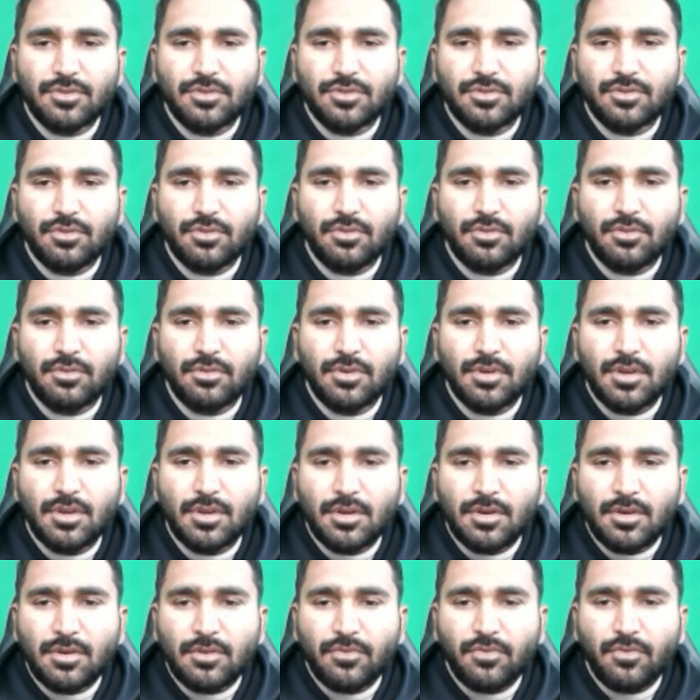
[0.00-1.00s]
So
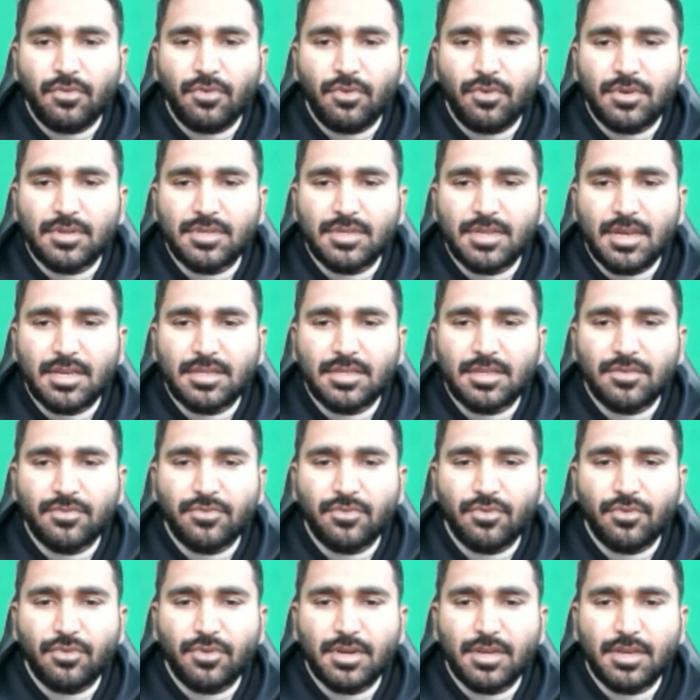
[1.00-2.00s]
font size is
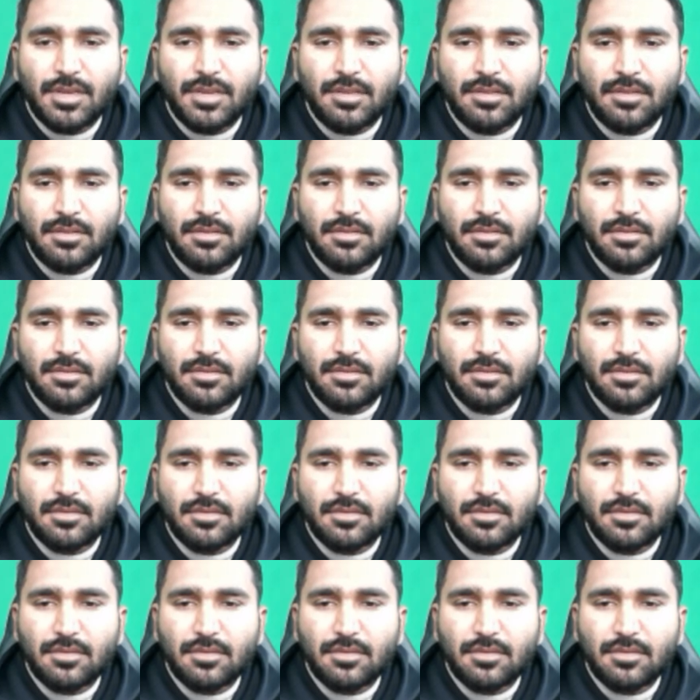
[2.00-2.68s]
14.